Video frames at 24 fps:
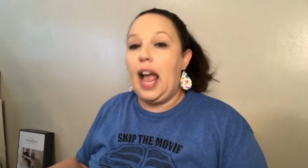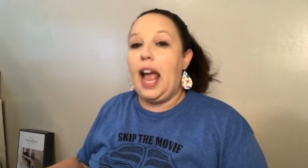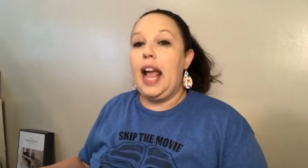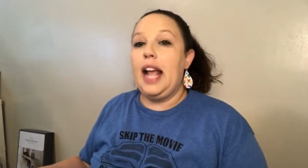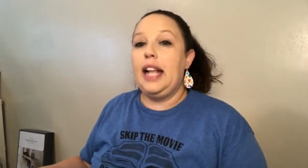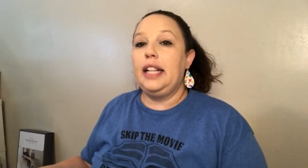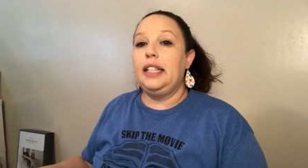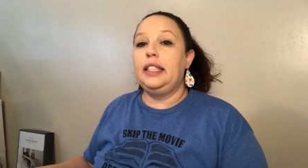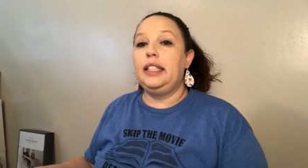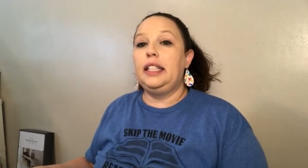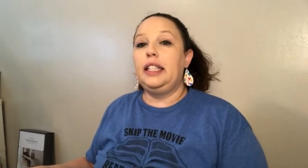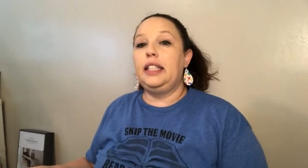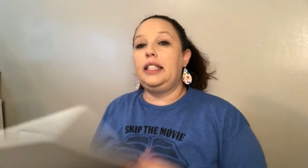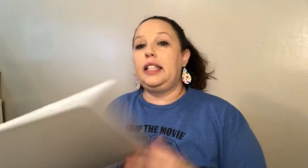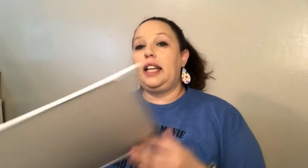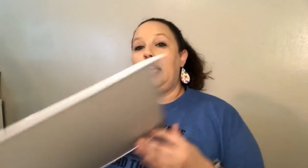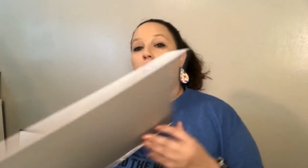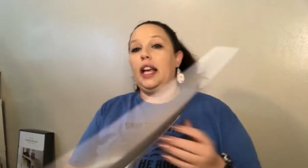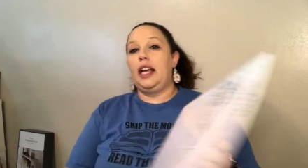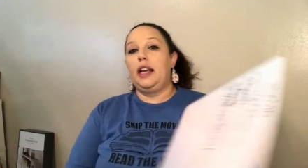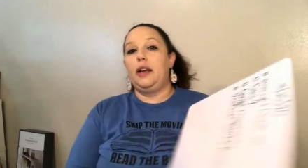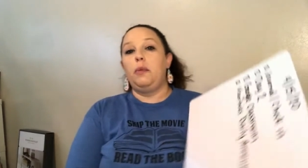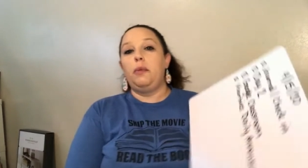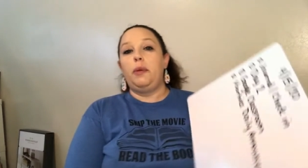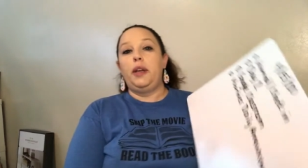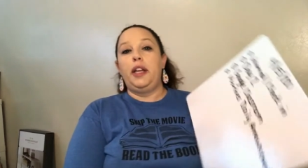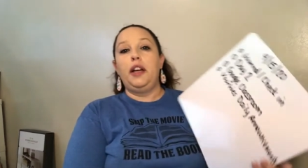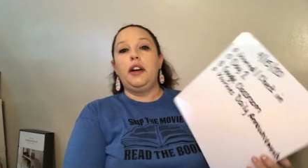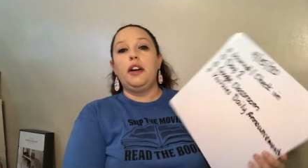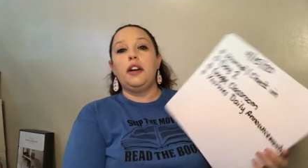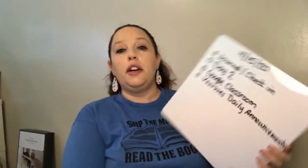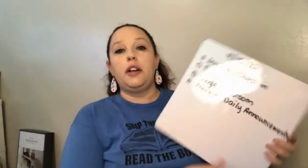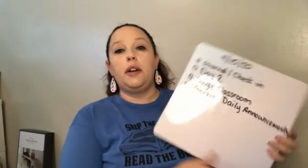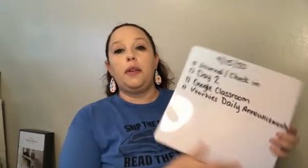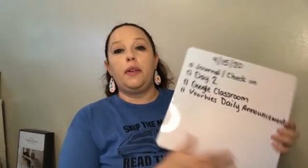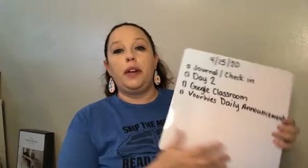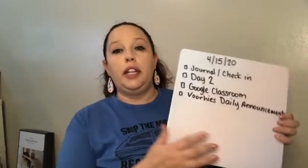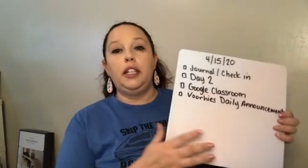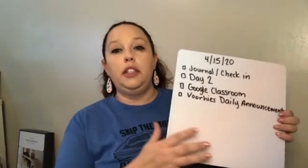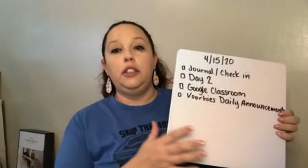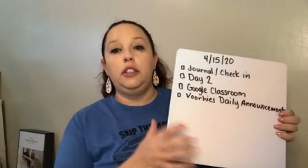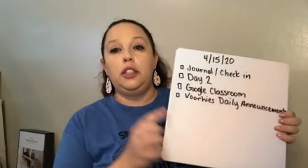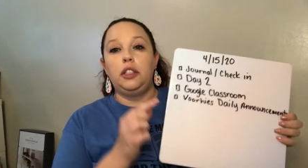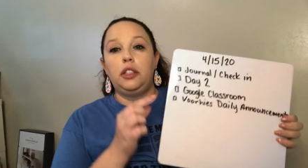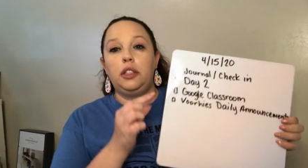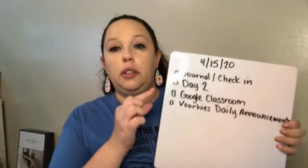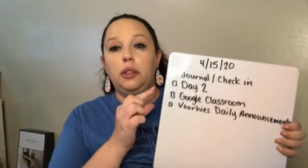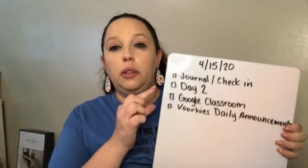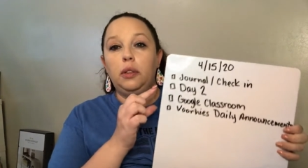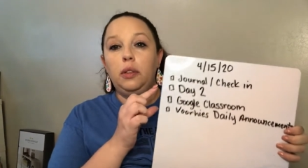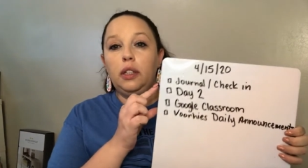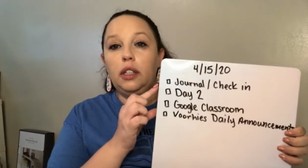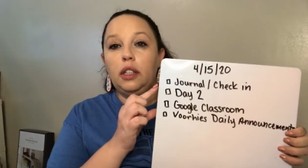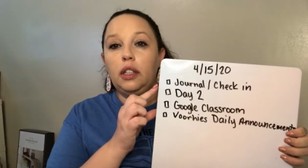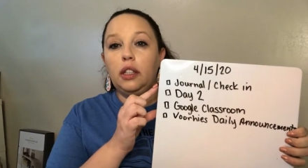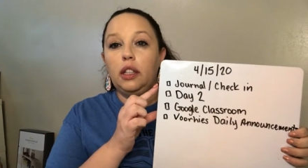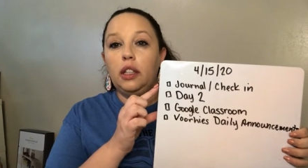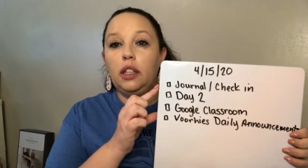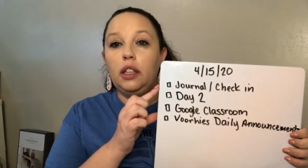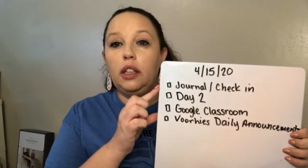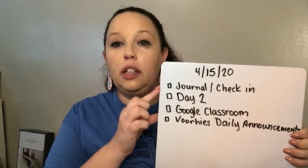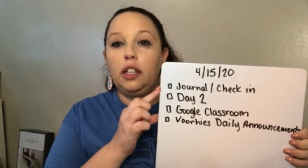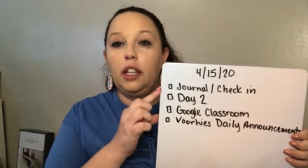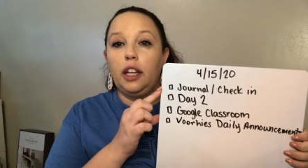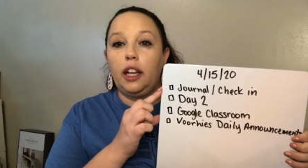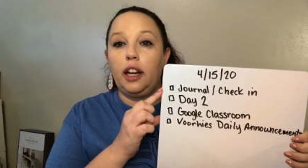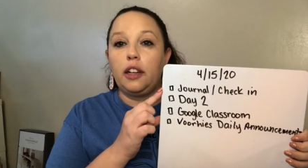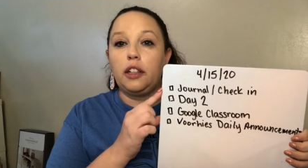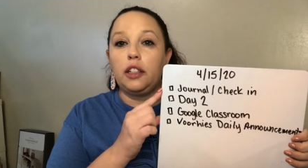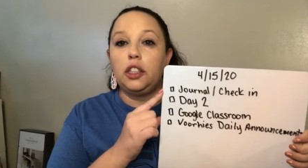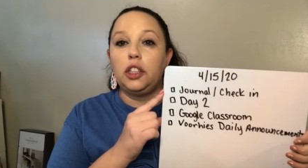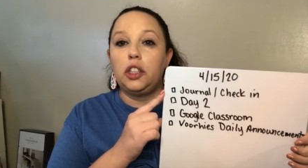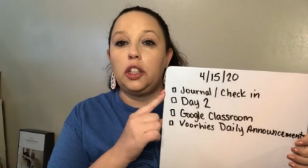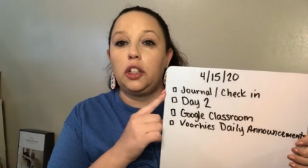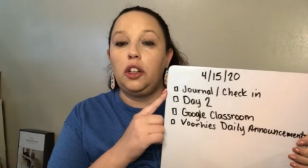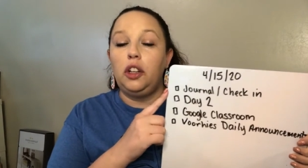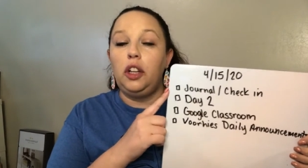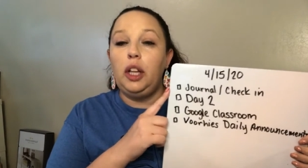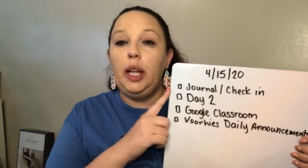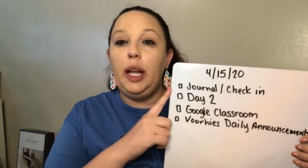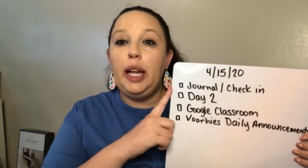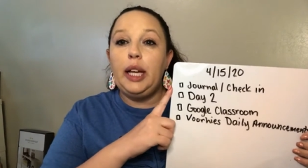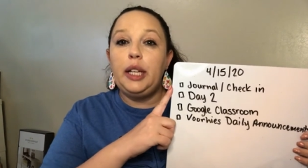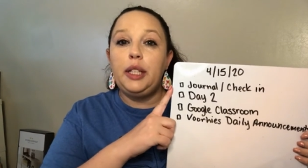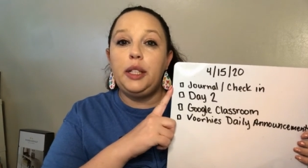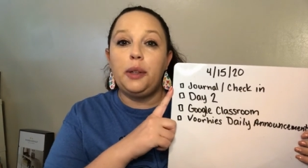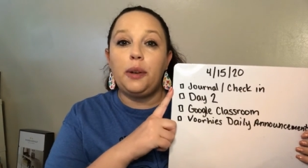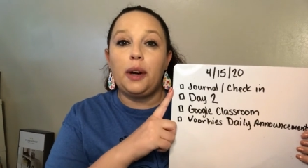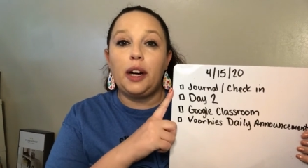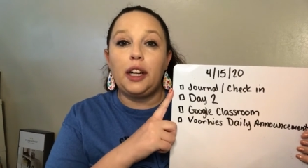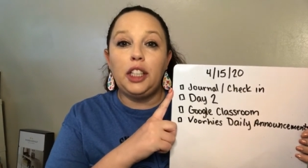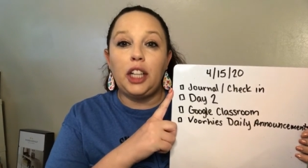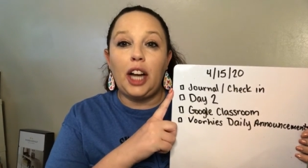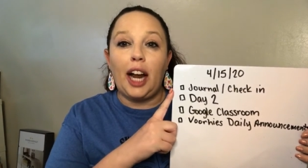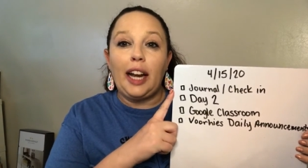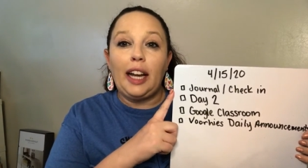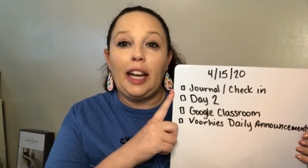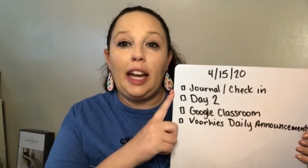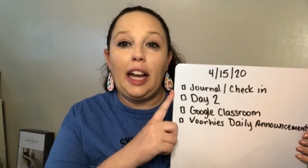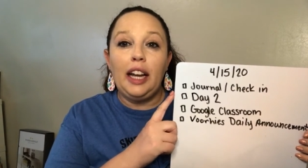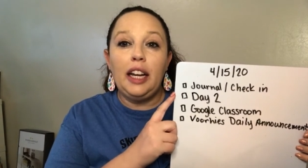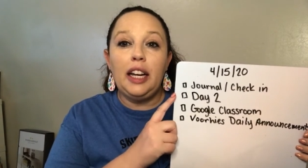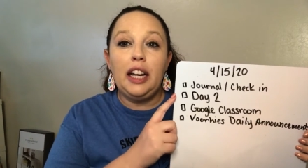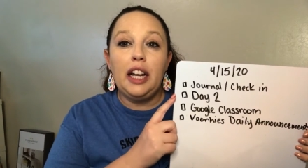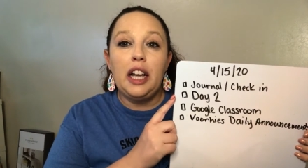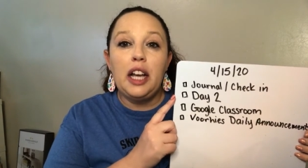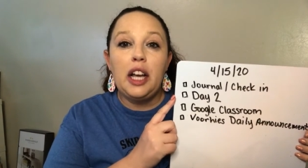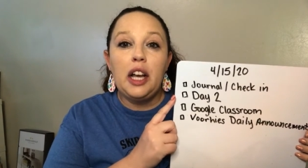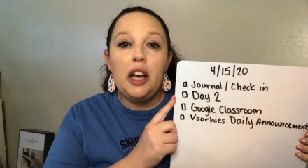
And today we are going to look at our journal and do our check-in.